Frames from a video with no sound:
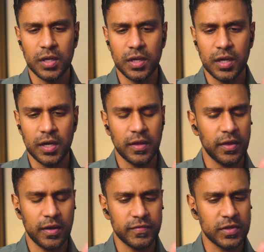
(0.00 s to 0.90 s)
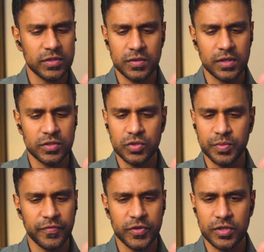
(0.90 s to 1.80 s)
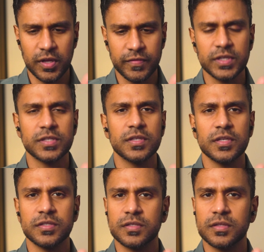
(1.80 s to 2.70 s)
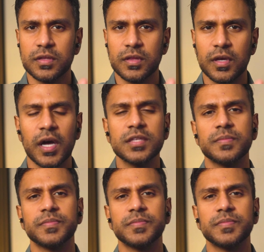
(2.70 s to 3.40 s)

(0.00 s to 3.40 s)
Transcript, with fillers: I think I've done so at a superficial level, is, is the concept of